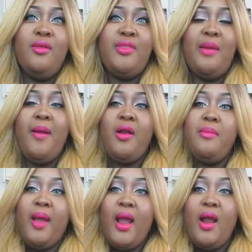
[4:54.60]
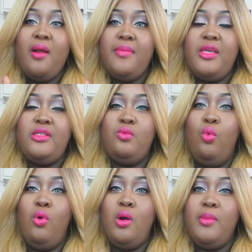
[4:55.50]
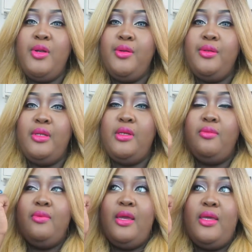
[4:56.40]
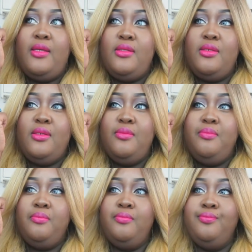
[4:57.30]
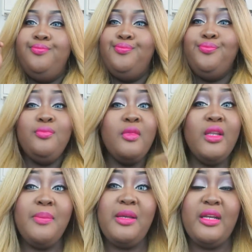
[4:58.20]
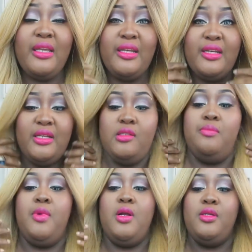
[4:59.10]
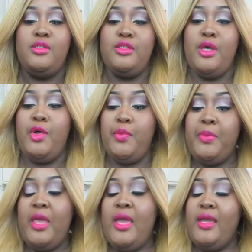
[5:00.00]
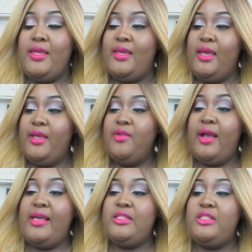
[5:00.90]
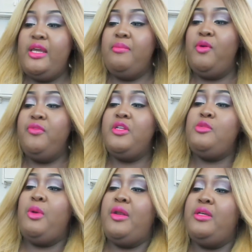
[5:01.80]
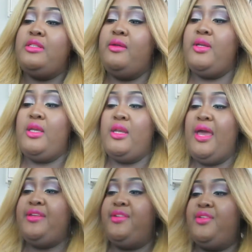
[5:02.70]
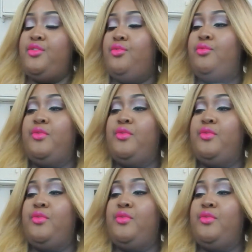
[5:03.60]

That part of my arm is warmer than the rest but again it doesn't burn so yeah you guys check both of these products out again i did do the